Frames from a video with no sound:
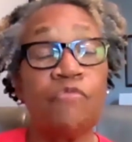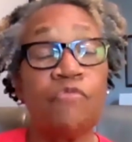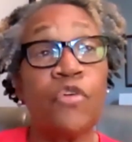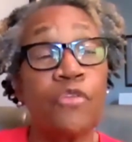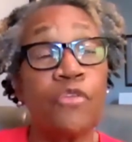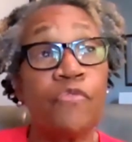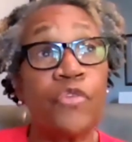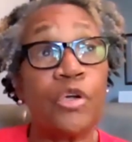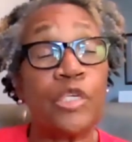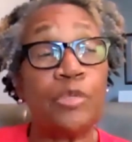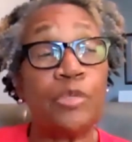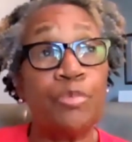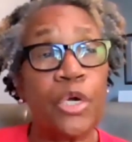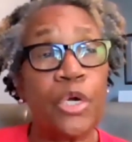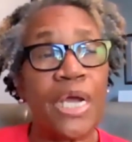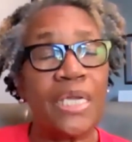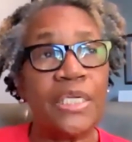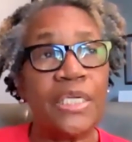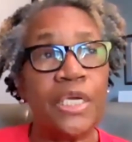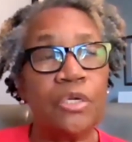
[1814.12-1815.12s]
for the first
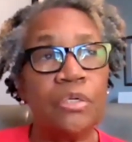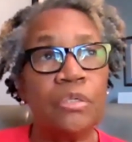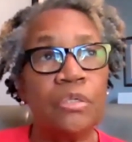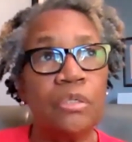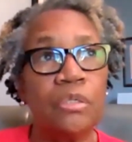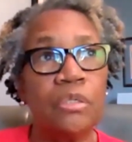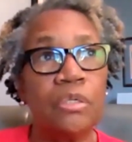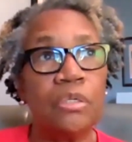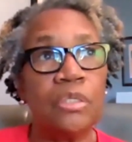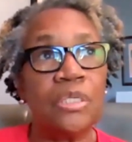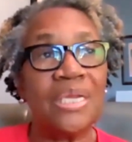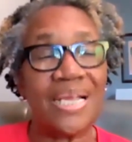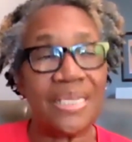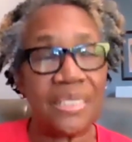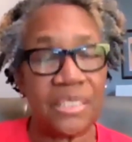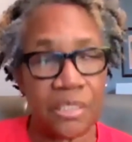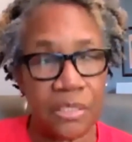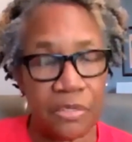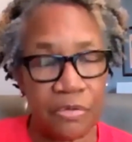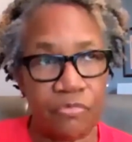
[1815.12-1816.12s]
book i did
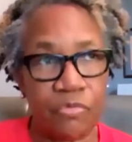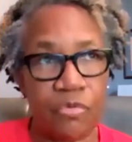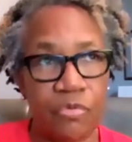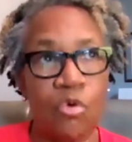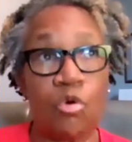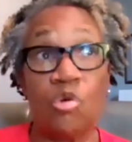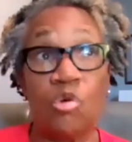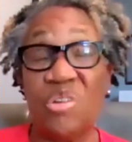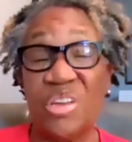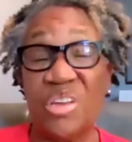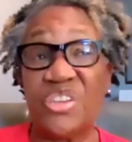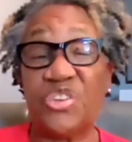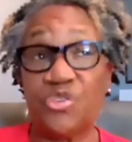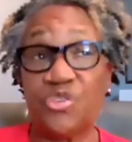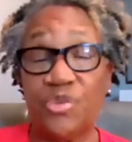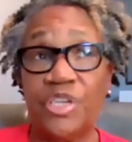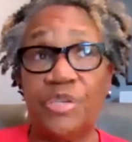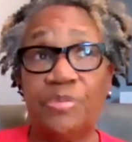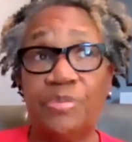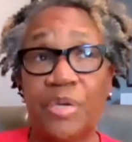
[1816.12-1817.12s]
lots of oral
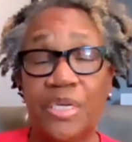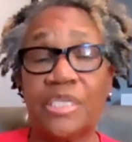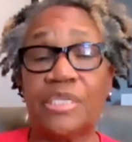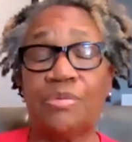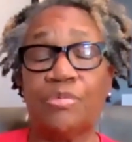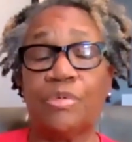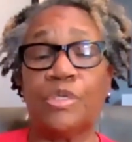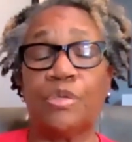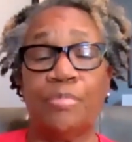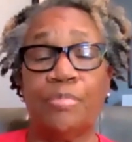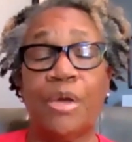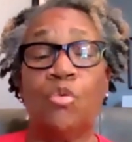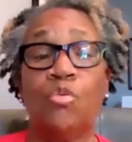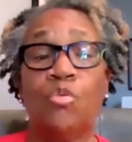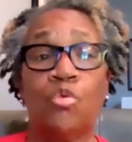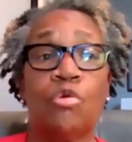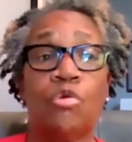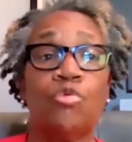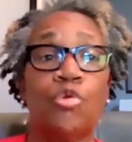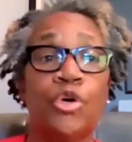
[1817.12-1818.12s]
histories because it was about
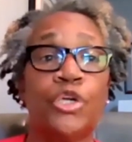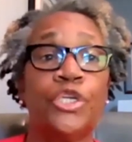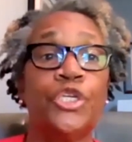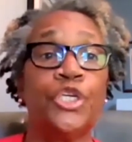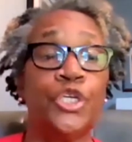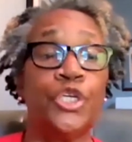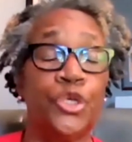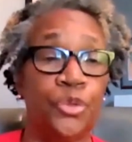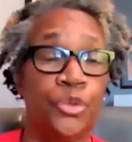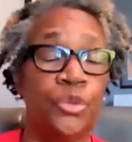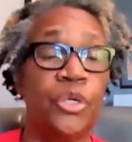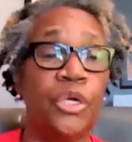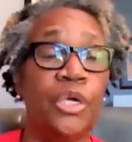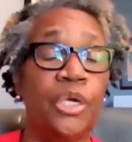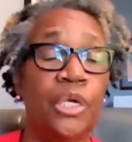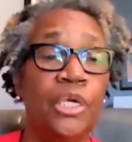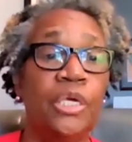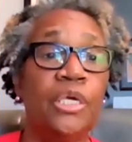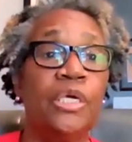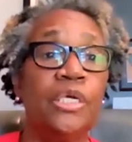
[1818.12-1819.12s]
world war ii
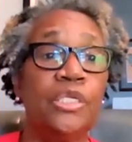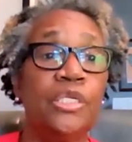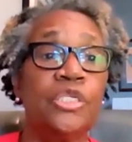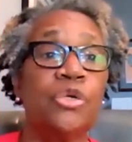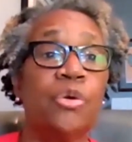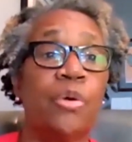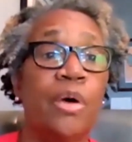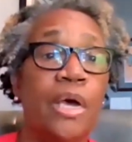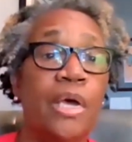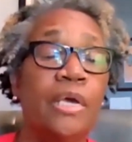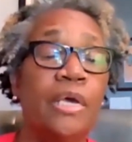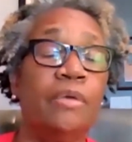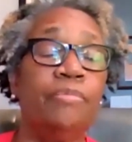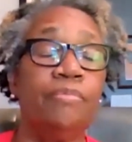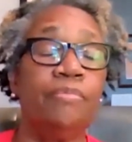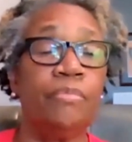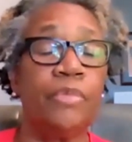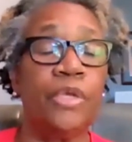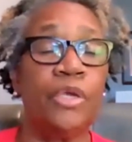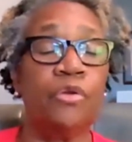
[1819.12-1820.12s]
and so i
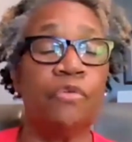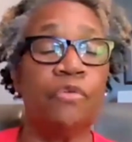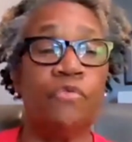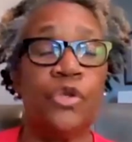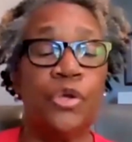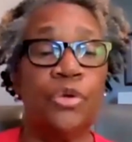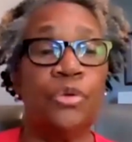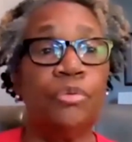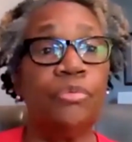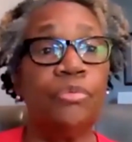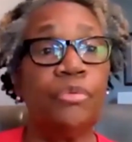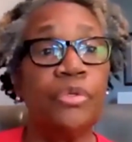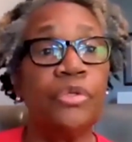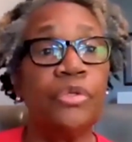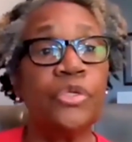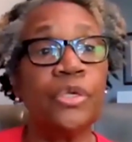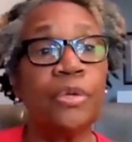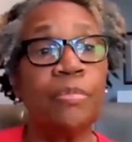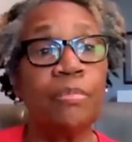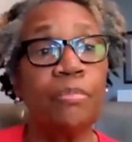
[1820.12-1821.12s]
interviewed
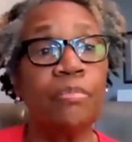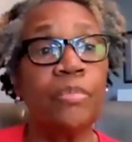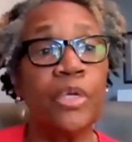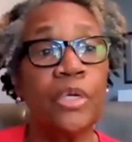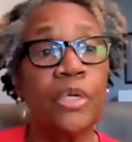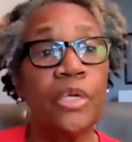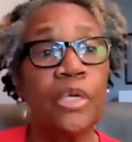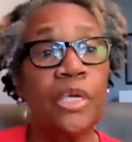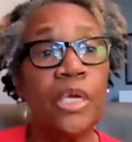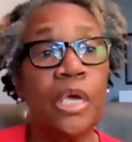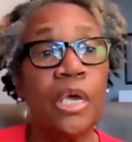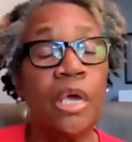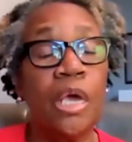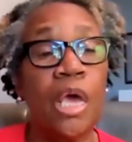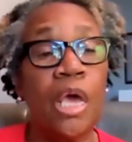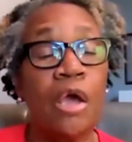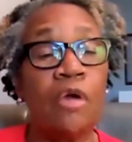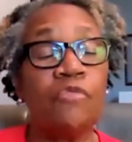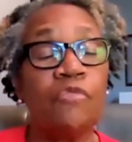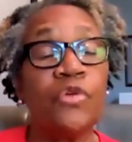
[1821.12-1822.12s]
some
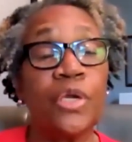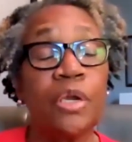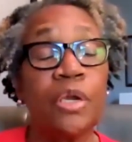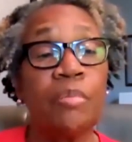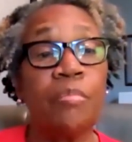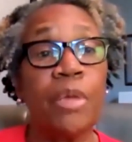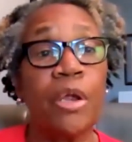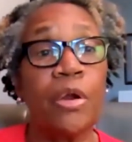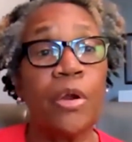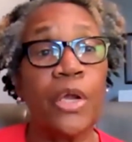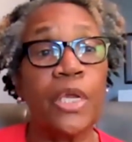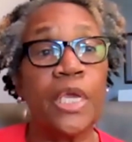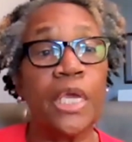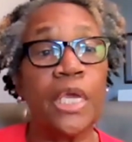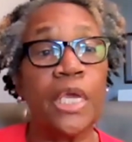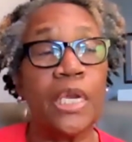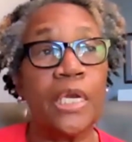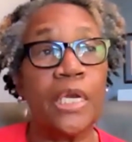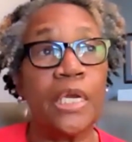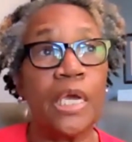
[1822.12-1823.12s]
african
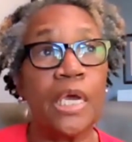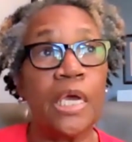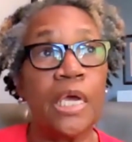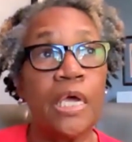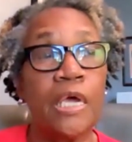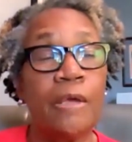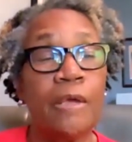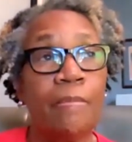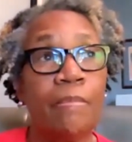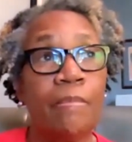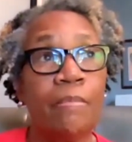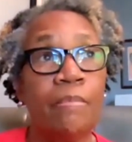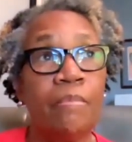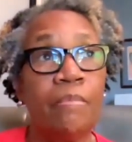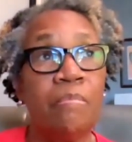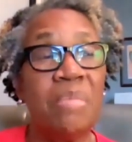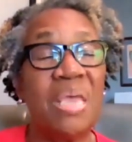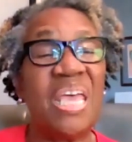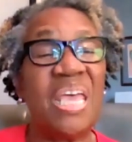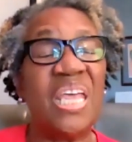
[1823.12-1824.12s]
american um,
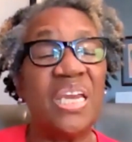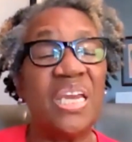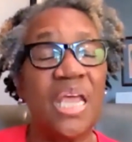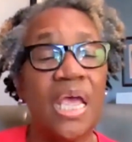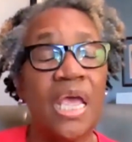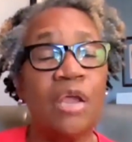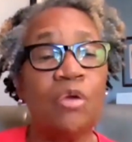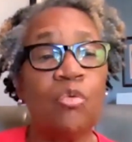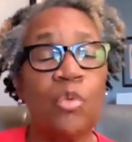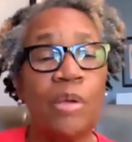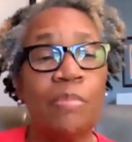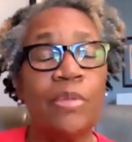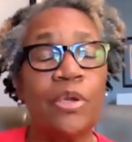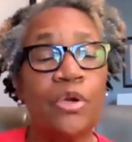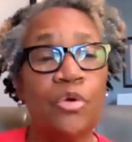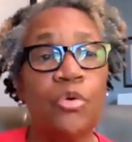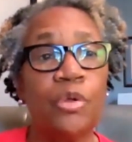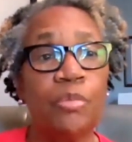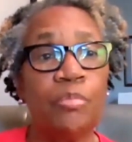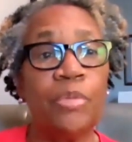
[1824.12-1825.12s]
men and
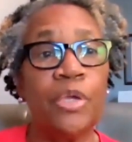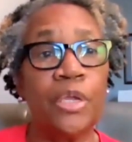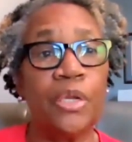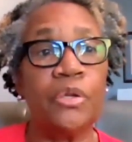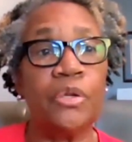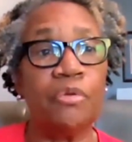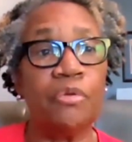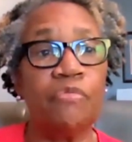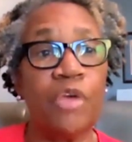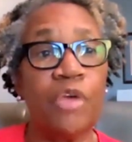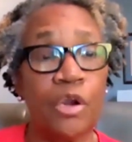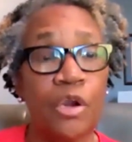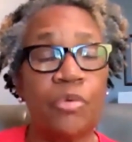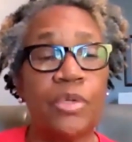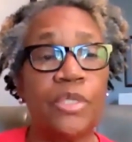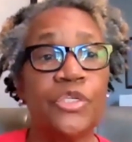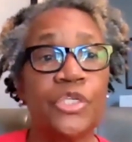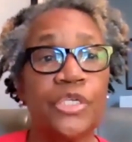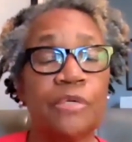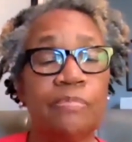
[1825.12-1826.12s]
women who had been
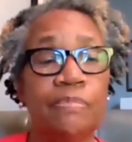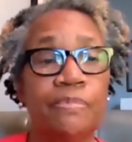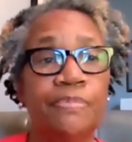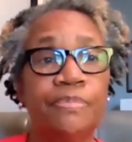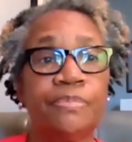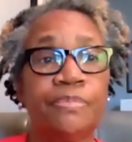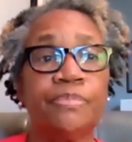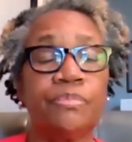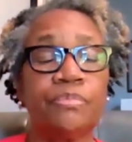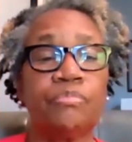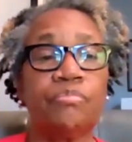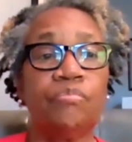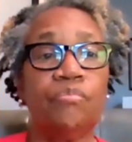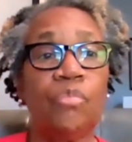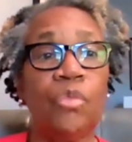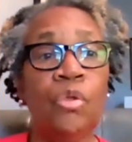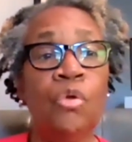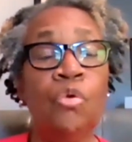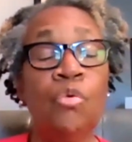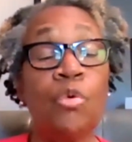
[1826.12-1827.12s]
veterans
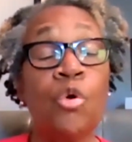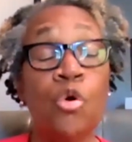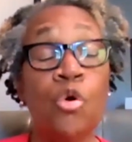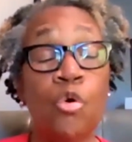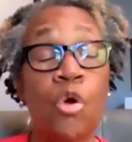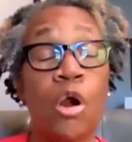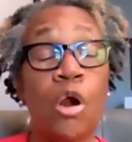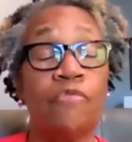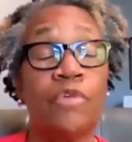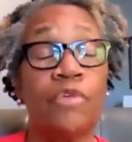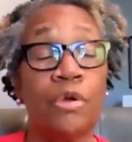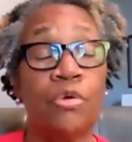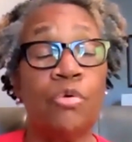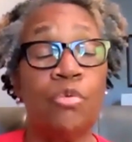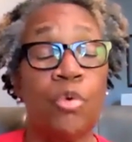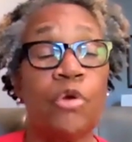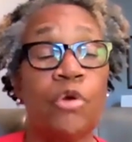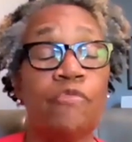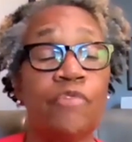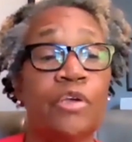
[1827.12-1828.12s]
who, who are
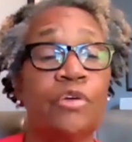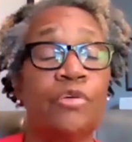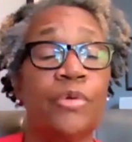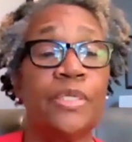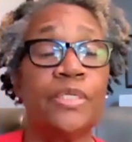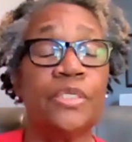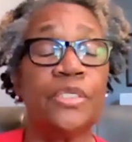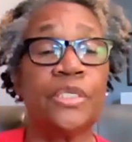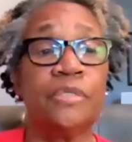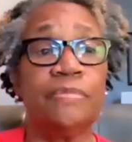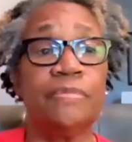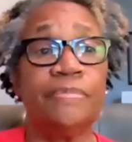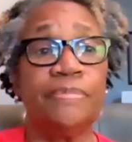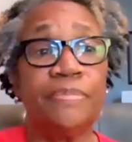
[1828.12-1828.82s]
who were veterans